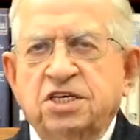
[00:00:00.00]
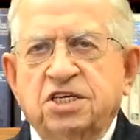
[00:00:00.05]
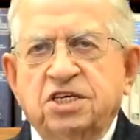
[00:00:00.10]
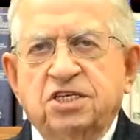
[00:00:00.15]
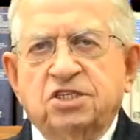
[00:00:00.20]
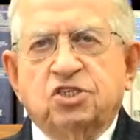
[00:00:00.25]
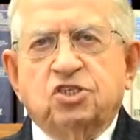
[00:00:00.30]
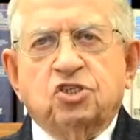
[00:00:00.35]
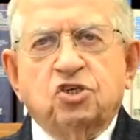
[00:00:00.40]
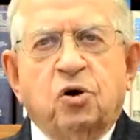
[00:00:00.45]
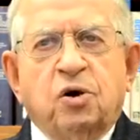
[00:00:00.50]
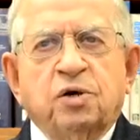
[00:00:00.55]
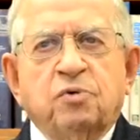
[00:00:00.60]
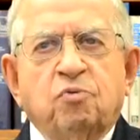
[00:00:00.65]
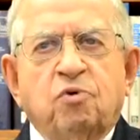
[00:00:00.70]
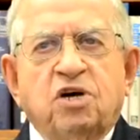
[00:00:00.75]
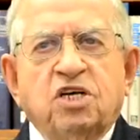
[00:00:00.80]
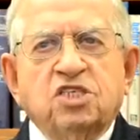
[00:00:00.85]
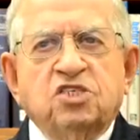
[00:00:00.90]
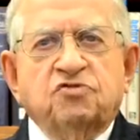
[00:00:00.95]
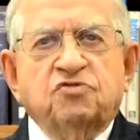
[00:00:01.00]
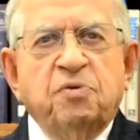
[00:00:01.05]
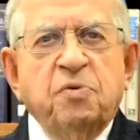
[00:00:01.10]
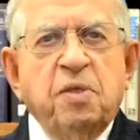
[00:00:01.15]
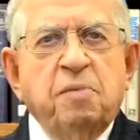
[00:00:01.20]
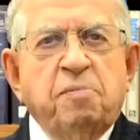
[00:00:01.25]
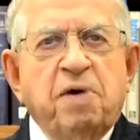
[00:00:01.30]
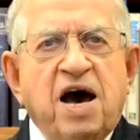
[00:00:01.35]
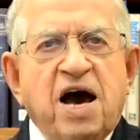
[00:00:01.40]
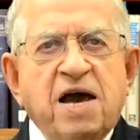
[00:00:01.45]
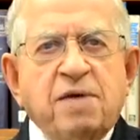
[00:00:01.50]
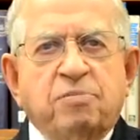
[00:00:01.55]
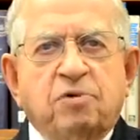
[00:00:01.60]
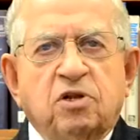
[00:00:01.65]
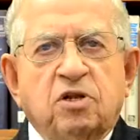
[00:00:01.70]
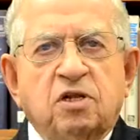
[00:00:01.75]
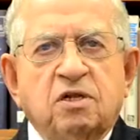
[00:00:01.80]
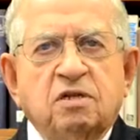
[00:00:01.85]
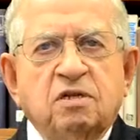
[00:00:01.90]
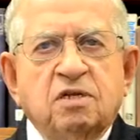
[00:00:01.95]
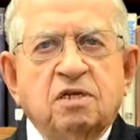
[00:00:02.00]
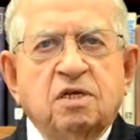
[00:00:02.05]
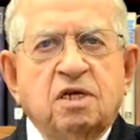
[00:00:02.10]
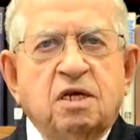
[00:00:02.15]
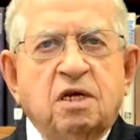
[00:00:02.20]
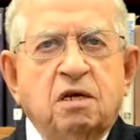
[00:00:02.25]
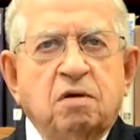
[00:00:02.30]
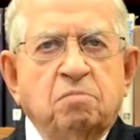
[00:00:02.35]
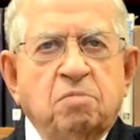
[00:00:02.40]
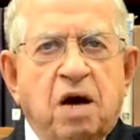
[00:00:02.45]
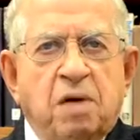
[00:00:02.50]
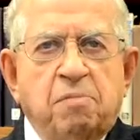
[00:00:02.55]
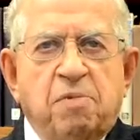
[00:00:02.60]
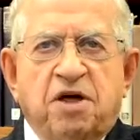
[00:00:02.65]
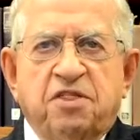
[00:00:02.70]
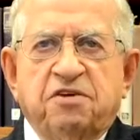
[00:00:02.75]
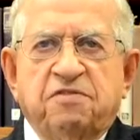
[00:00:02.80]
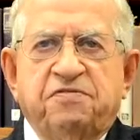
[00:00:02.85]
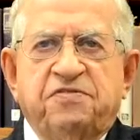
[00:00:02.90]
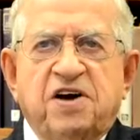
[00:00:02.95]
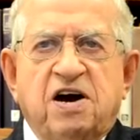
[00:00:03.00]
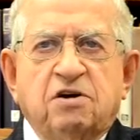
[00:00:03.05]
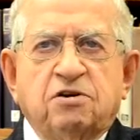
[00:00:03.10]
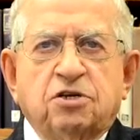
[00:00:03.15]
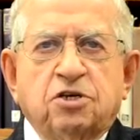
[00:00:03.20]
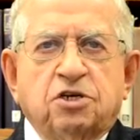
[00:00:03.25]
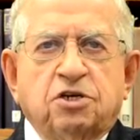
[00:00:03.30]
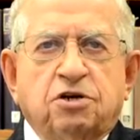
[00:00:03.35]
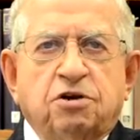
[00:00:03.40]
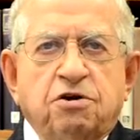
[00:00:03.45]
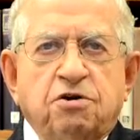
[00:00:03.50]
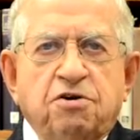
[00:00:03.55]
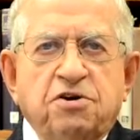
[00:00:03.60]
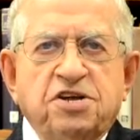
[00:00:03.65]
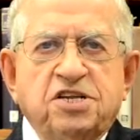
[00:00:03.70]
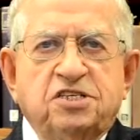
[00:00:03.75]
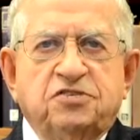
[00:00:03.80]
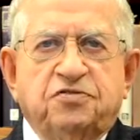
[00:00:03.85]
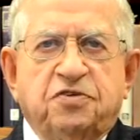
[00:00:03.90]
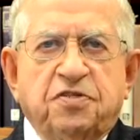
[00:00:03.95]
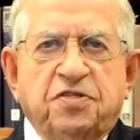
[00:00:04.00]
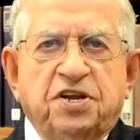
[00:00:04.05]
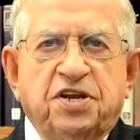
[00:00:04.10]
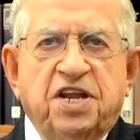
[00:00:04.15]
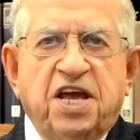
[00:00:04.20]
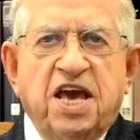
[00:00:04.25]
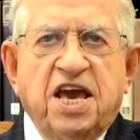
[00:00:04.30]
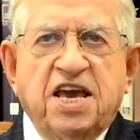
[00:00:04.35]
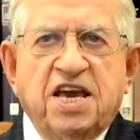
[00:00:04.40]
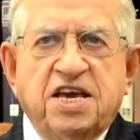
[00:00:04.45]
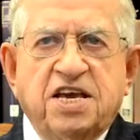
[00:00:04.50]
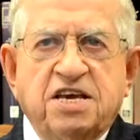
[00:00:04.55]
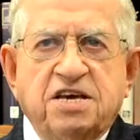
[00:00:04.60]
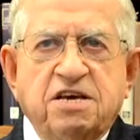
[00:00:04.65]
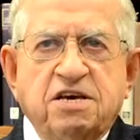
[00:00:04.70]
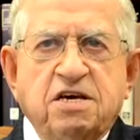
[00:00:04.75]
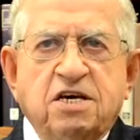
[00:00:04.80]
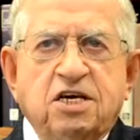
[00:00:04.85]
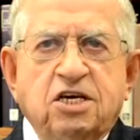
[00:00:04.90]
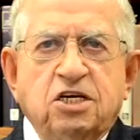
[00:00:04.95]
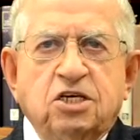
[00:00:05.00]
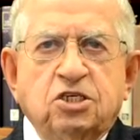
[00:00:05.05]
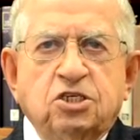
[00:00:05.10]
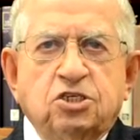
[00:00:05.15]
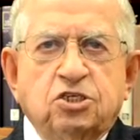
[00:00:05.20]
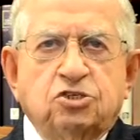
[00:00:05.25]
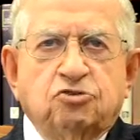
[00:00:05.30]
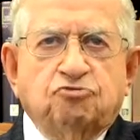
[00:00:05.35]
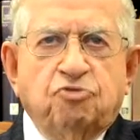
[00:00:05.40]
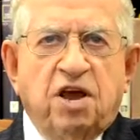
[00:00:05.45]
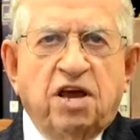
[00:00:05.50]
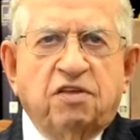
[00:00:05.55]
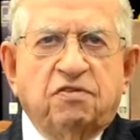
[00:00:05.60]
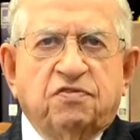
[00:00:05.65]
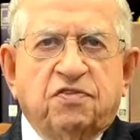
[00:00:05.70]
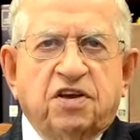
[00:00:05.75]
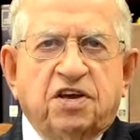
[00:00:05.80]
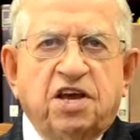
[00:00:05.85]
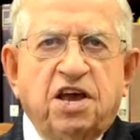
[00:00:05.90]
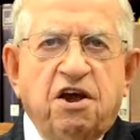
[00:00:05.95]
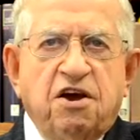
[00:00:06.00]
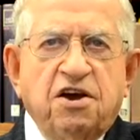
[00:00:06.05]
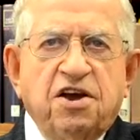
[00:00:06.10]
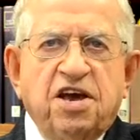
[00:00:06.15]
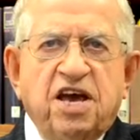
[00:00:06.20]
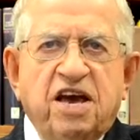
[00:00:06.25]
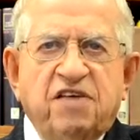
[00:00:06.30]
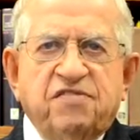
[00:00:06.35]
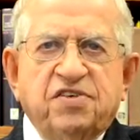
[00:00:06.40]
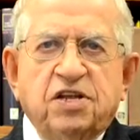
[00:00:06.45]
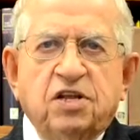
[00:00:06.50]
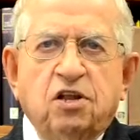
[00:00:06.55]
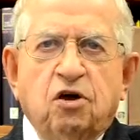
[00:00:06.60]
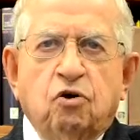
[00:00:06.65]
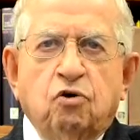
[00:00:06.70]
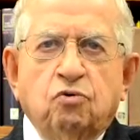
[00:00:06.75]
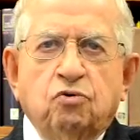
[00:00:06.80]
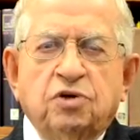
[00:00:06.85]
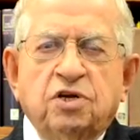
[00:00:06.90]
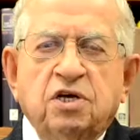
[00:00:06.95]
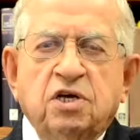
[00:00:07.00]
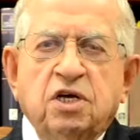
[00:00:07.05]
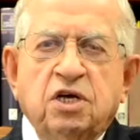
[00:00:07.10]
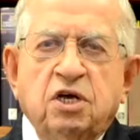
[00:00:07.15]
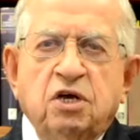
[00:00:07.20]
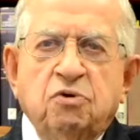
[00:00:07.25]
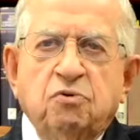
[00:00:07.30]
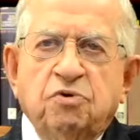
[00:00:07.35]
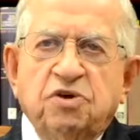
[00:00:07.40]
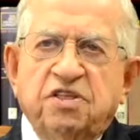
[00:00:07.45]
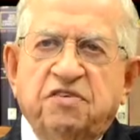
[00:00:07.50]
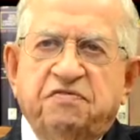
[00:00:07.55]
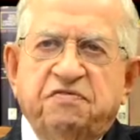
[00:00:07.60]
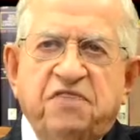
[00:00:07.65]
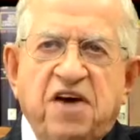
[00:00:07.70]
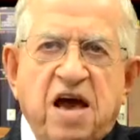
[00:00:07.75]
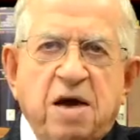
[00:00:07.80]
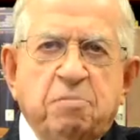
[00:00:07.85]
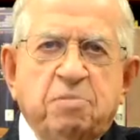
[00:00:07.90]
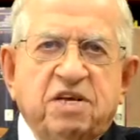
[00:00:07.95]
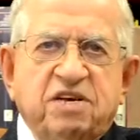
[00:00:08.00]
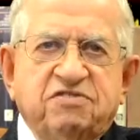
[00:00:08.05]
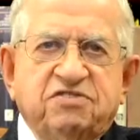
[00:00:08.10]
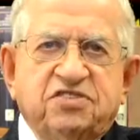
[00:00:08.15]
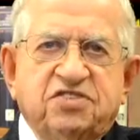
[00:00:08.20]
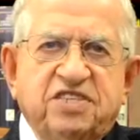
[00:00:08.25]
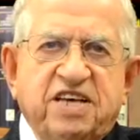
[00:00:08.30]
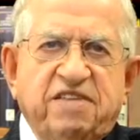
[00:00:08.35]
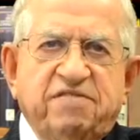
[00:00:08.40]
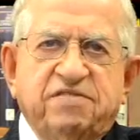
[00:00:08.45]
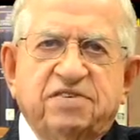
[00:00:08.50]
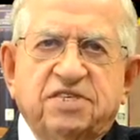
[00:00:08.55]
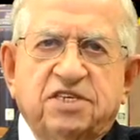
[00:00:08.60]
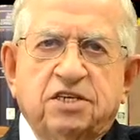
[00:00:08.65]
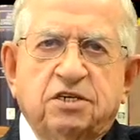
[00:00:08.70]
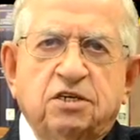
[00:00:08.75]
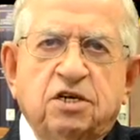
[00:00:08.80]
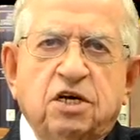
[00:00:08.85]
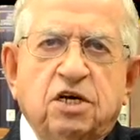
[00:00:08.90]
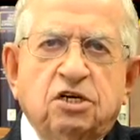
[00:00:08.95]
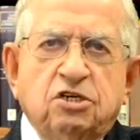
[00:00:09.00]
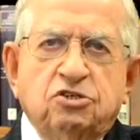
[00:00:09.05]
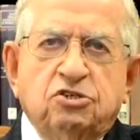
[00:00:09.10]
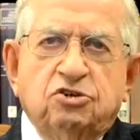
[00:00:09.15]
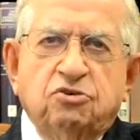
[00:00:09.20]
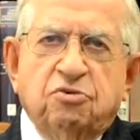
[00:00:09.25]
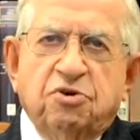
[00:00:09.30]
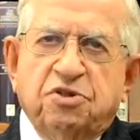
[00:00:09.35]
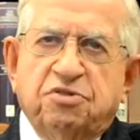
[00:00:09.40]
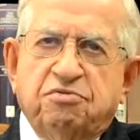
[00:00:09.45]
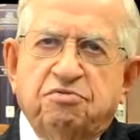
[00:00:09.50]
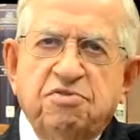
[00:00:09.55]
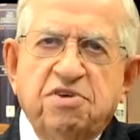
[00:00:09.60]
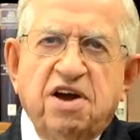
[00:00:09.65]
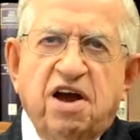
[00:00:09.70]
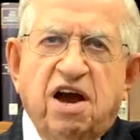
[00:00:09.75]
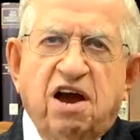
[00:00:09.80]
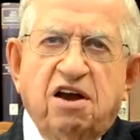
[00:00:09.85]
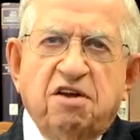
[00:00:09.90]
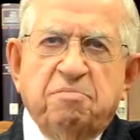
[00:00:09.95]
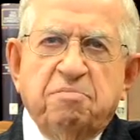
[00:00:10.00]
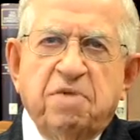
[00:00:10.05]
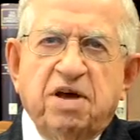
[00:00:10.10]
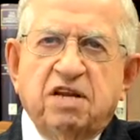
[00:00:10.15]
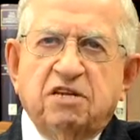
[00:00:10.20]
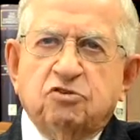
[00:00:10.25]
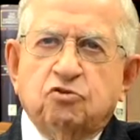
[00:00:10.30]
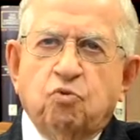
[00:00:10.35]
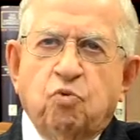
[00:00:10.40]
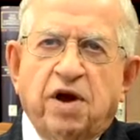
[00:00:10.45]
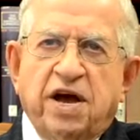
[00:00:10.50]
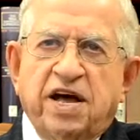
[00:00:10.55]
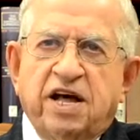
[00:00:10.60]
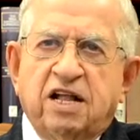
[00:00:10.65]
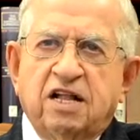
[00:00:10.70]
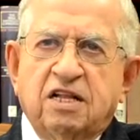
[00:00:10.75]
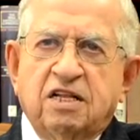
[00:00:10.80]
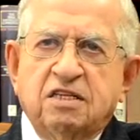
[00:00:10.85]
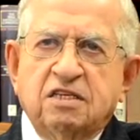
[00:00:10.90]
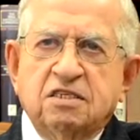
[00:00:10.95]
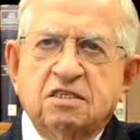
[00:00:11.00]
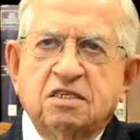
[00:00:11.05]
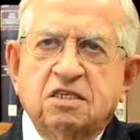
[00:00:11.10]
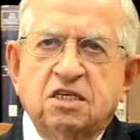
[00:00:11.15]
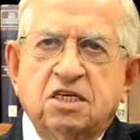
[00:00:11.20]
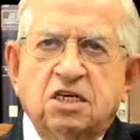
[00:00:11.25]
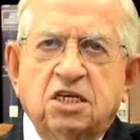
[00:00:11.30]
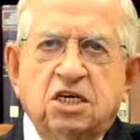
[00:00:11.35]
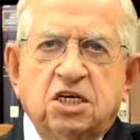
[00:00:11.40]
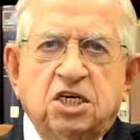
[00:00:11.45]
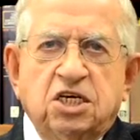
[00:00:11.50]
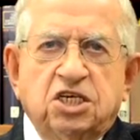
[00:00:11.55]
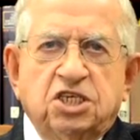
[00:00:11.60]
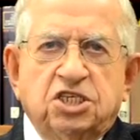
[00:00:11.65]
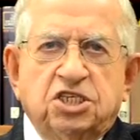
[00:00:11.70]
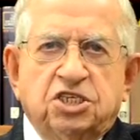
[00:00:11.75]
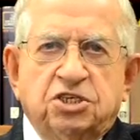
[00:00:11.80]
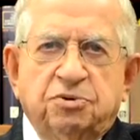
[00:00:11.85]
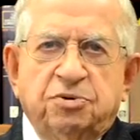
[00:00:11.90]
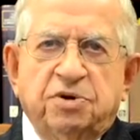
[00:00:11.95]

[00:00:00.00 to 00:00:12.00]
And so it was from the Bible. My mother found her courage for the day, strength to carry a heavy load with a family of seven and two or three hired men as well. She